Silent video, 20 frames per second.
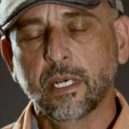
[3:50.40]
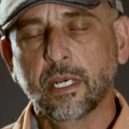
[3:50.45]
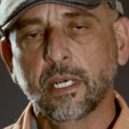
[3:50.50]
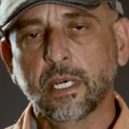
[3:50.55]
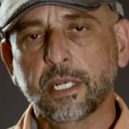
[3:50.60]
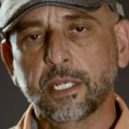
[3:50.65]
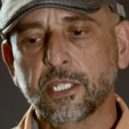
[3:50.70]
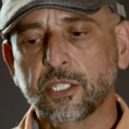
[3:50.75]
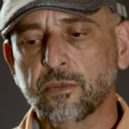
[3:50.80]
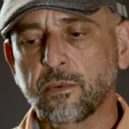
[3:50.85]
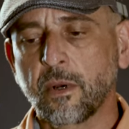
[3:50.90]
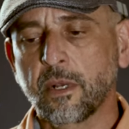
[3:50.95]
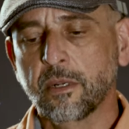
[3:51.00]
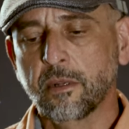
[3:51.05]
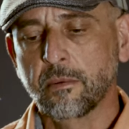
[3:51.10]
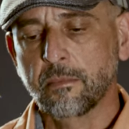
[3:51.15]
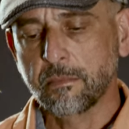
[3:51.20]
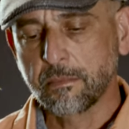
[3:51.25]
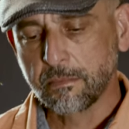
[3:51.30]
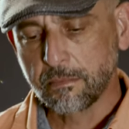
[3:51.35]
I just
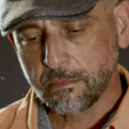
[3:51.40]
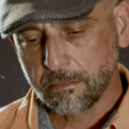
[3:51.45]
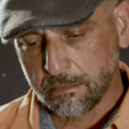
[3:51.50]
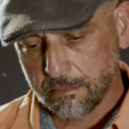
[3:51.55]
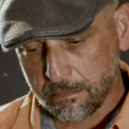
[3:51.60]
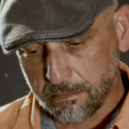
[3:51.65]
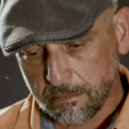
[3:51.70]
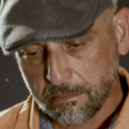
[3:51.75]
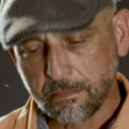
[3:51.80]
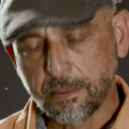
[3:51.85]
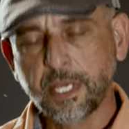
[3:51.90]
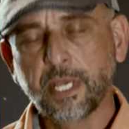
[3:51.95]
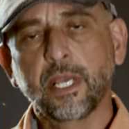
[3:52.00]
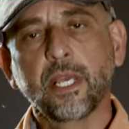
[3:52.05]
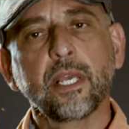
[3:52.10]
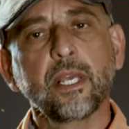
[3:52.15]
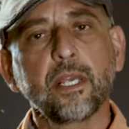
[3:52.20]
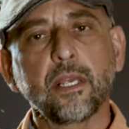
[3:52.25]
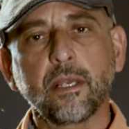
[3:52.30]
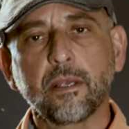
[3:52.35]
want to
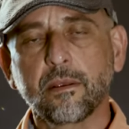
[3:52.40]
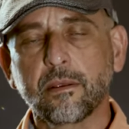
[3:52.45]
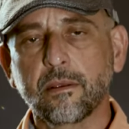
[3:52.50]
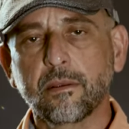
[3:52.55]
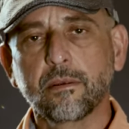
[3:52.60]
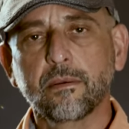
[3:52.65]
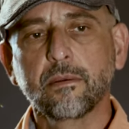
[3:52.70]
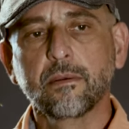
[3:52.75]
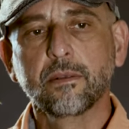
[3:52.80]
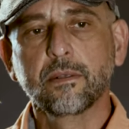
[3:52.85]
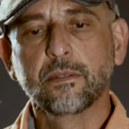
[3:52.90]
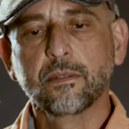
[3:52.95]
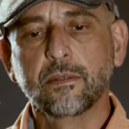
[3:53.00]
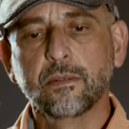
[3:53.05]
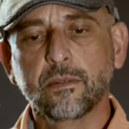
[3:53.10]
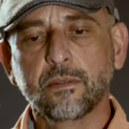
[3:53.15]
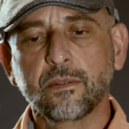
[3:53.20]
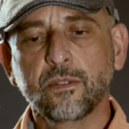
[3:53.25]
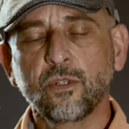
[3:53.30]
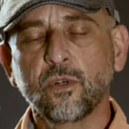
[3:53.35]
be
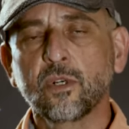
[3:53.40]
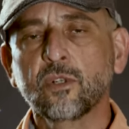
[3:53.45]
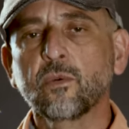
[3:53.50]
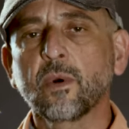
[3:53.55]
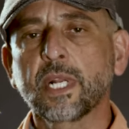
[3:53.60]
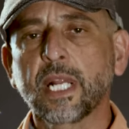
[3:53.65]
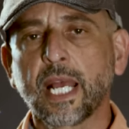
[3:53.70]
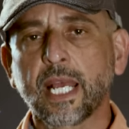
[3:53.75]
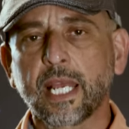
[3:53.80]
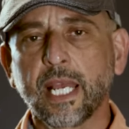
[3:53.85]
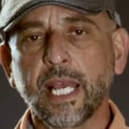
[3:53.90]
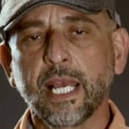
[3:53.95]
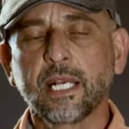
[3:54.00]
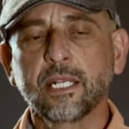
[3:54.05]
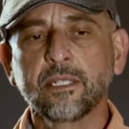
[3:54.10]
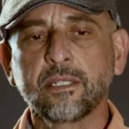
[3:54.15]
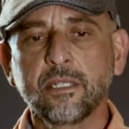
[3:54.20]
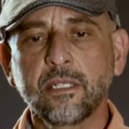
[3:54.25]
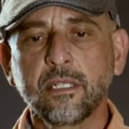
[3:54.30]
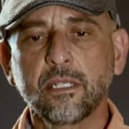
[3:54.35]
doing what I
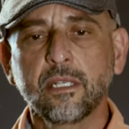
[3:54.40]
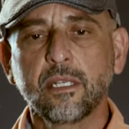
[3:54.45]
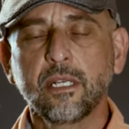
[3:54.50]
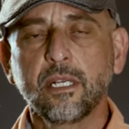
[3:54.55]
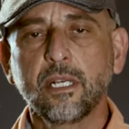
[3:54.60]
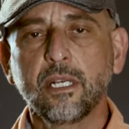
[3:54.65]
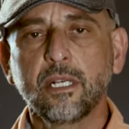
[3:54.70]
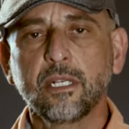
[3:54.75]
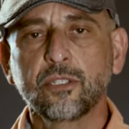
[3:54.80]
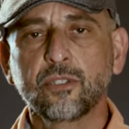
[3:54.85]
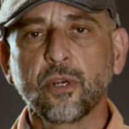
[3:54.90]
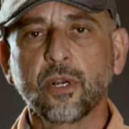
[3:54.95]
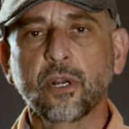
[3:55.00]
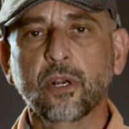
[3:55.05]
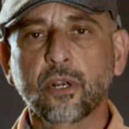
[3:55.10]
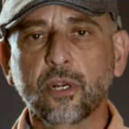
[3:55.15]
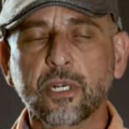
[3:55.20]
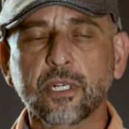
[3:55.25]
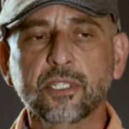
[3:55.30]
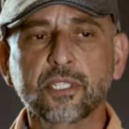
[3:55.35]
can to
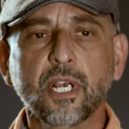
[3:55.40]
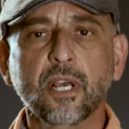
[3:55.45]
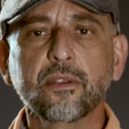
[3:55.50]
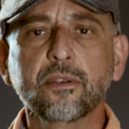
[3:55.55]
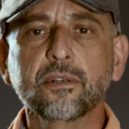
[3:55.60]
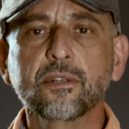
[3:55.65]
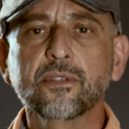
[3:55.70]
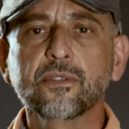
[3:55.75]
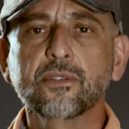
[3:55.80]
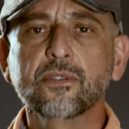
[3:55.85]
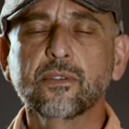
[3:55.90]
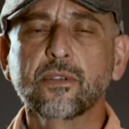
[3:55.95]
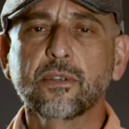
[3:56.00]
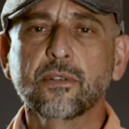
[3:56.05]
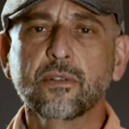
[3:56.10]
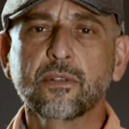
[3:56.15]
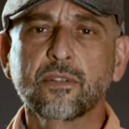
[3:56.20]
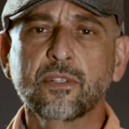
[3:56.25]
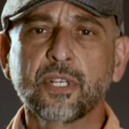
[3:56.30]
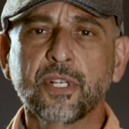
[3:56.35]
encourage others
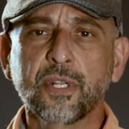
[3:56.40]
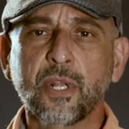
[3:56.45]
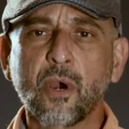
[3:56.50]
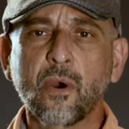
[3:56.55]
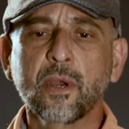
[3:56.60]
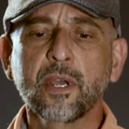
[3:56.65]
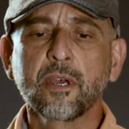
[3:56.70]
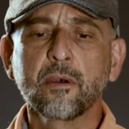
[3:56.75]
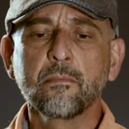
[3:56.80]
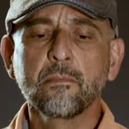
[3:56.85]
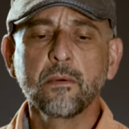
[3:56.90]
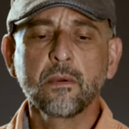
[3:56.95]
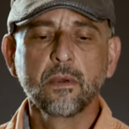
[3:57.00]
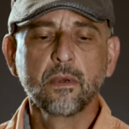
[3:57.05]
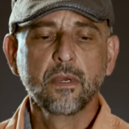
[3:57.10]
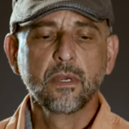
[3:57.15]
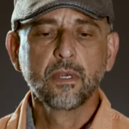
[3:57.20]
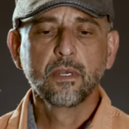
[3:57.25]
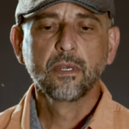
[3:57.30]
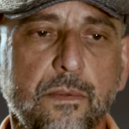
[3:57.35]
to know him,
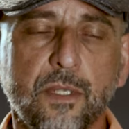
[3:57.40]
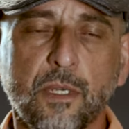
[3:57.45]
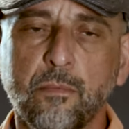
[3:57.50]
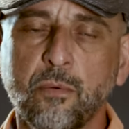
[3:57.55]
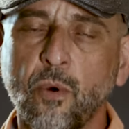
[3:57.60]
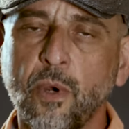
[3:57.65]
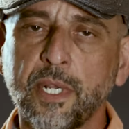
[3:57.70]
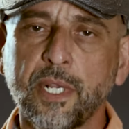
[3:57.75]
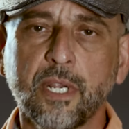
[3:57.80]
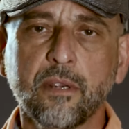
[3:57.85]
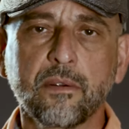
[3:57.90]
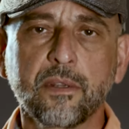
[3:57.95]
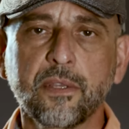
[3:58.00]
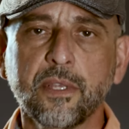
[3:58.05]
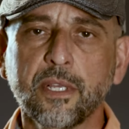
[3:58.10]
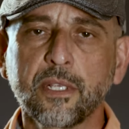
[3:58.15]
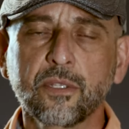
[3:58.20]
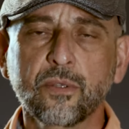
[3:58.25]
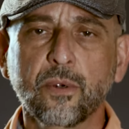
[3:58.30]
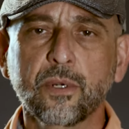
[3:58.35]
to point
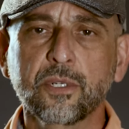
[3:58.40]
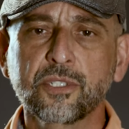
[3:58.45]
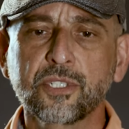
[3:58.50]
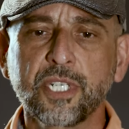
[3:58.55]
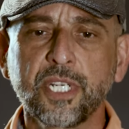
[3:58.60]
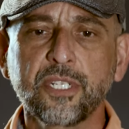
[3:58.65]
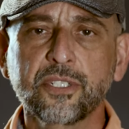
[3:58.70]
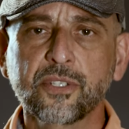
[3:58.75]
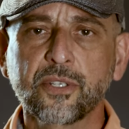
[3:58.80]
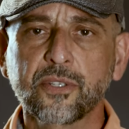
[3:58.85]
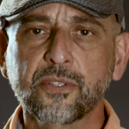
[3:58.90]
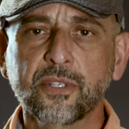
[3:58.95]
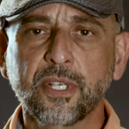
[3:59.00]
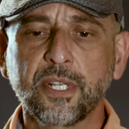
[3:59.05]
everything toward Jesus.